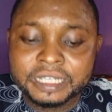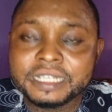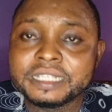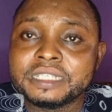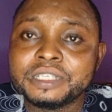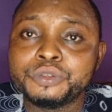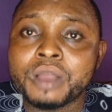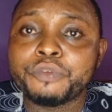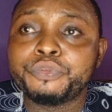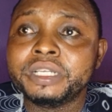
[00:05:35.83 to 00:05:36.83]
You
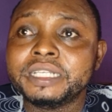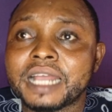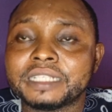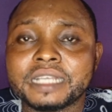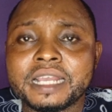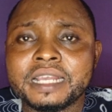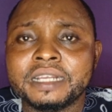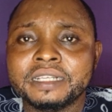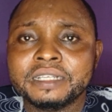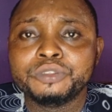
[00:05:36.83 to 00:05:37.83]
are feeling that,
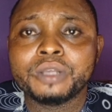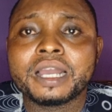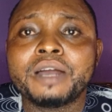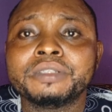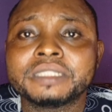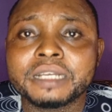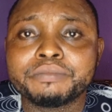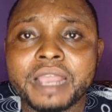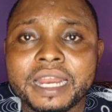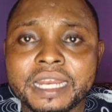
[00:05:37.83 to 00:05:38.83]
you can't take
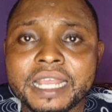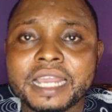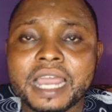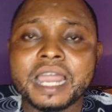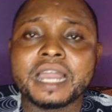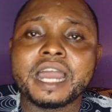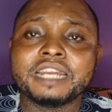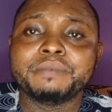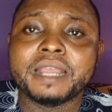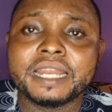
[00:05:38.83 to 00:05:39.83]
my leg, I can't
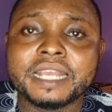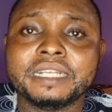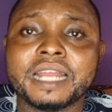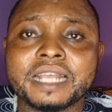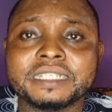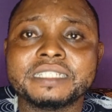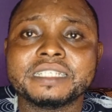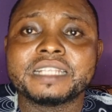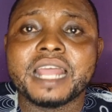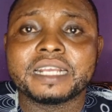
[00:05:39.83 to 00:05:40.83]
carry my leg, that this
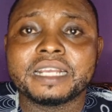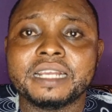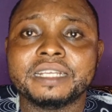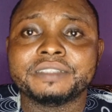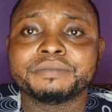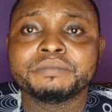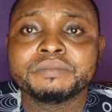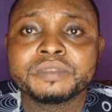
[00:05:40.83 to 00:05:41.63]
is like an